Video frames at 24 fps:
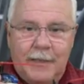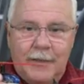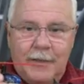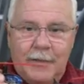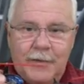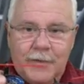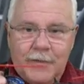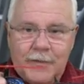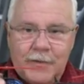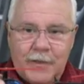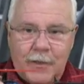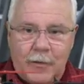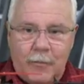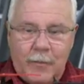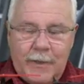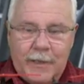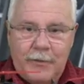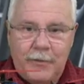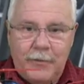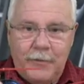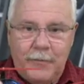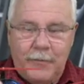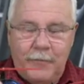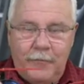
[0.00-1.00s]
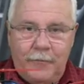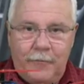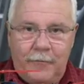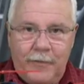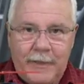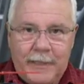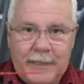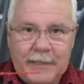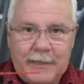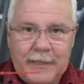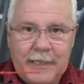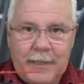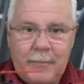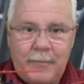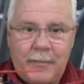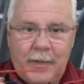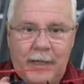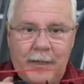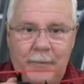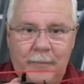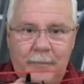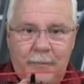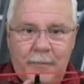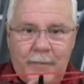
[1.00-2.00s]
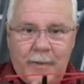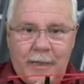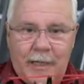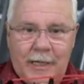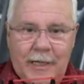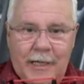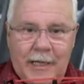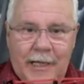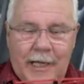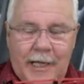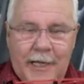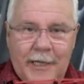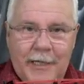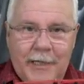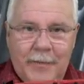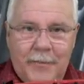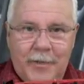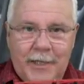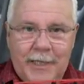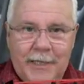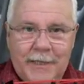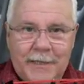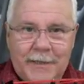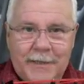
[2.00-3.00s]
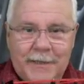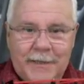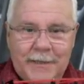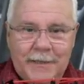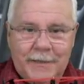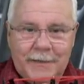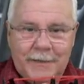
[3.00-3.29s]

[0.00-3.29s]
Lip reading: So we do VIC step up, line abreast.